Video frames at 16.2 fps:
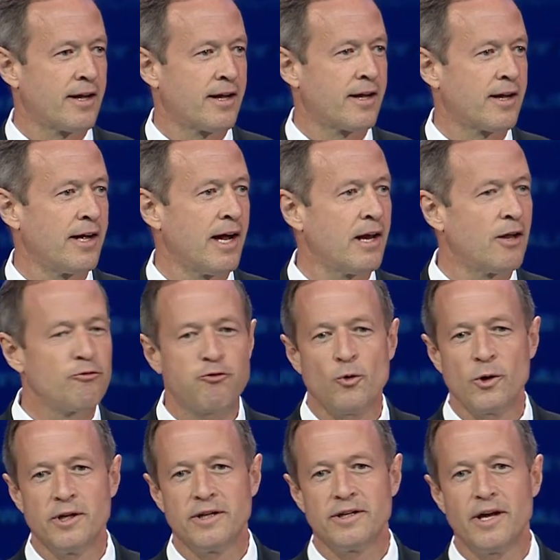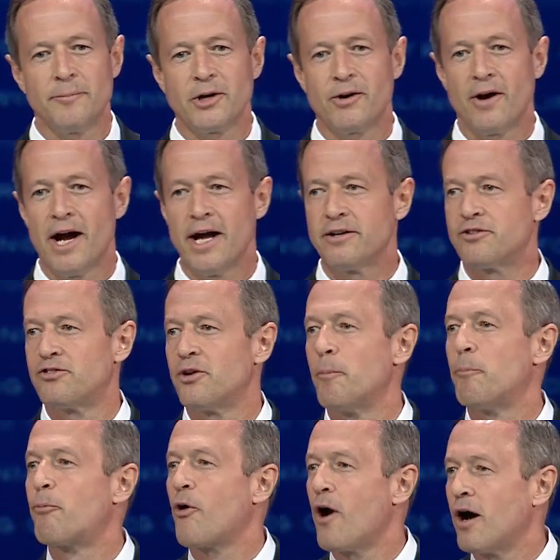California Democrats,
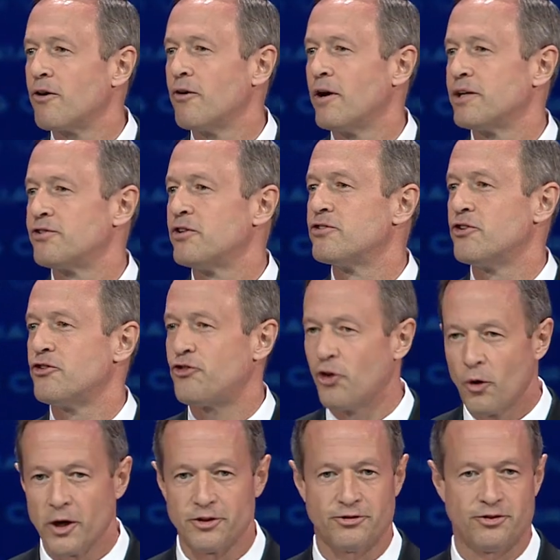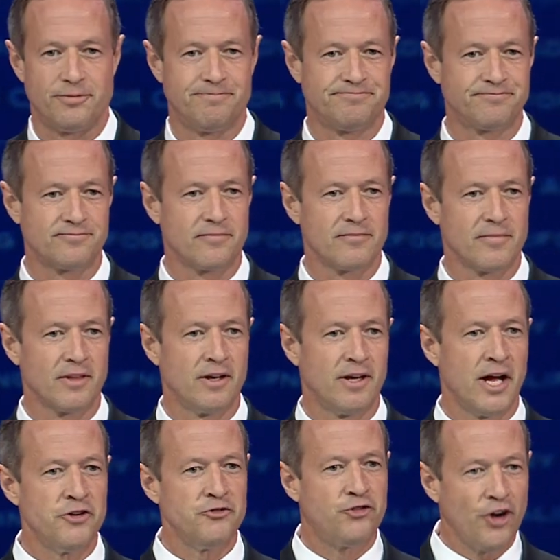progress is a choice,
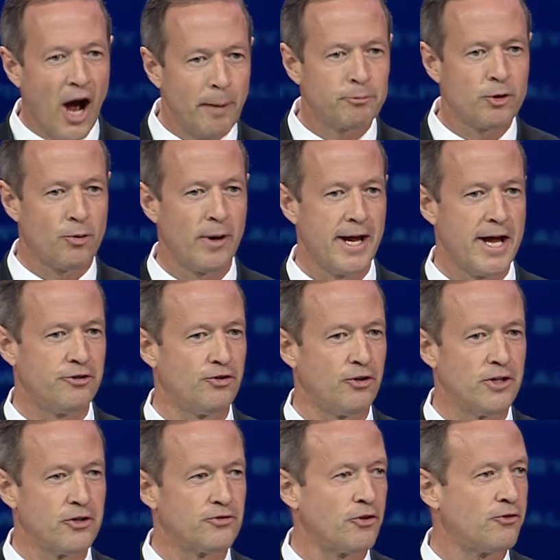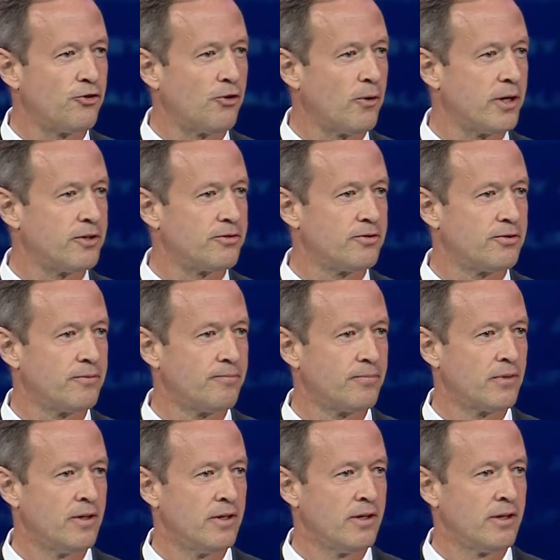and job creation is a choice.
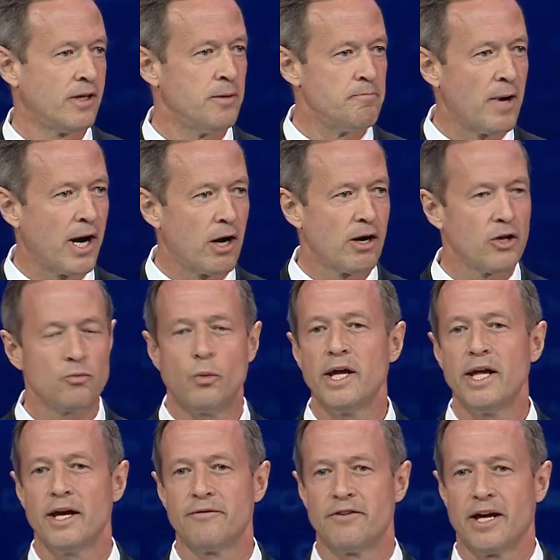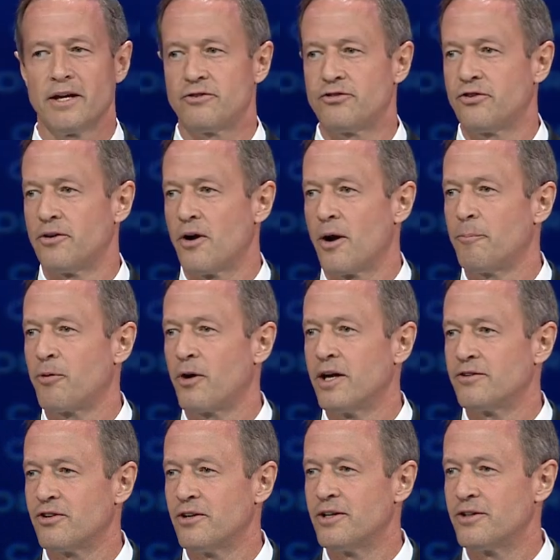In Maryland, we have answered our
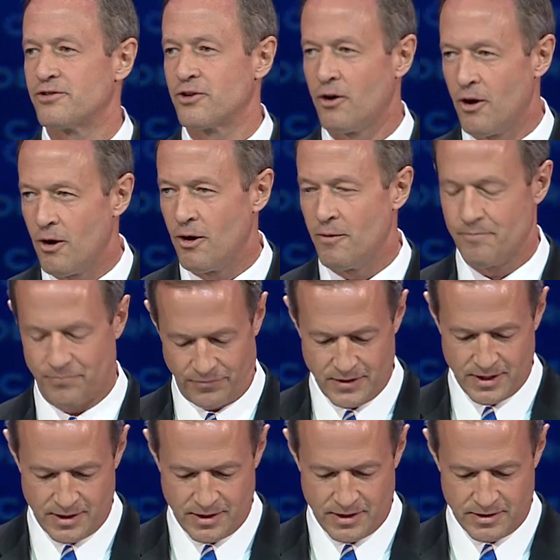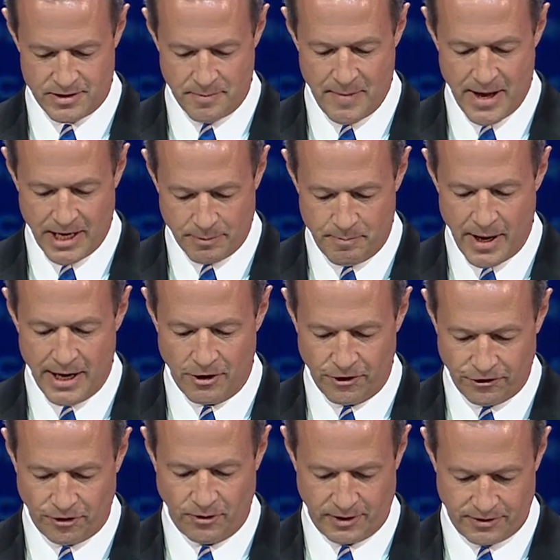president's call to make better
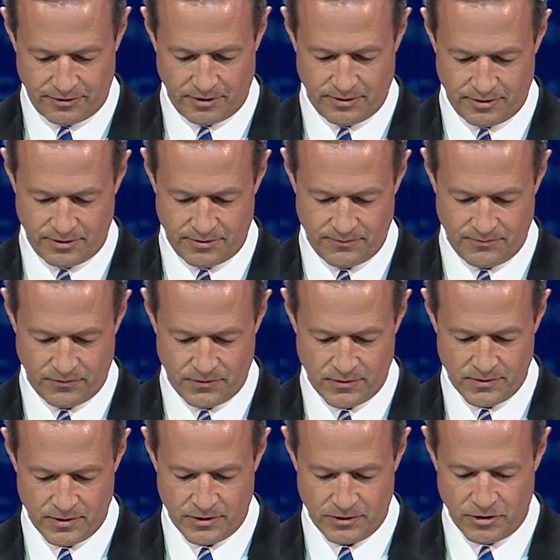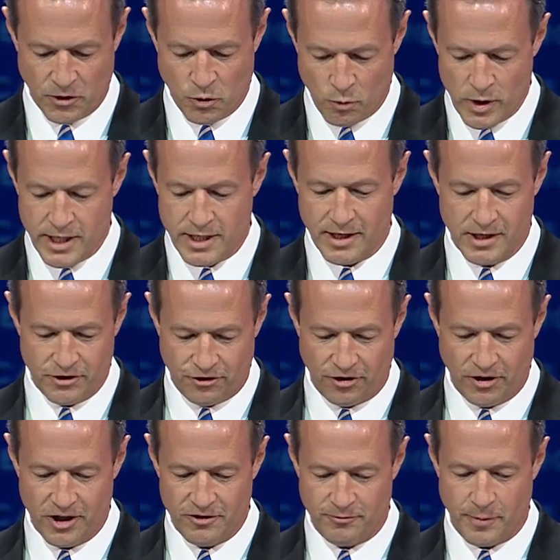choices so that we can
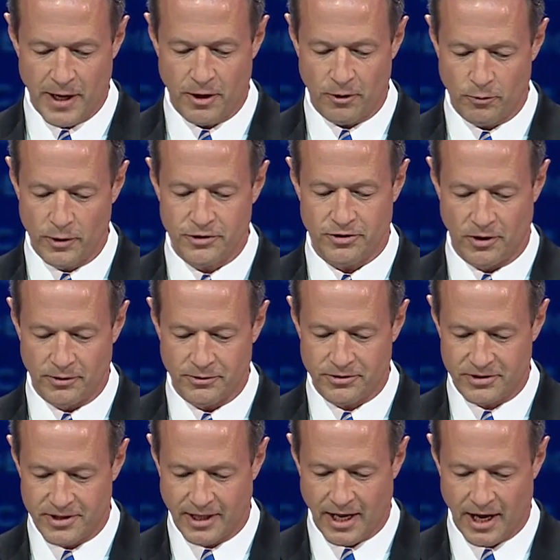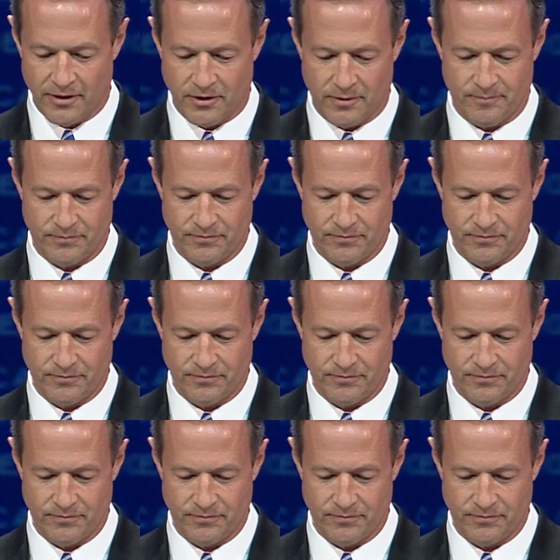achieve better results together.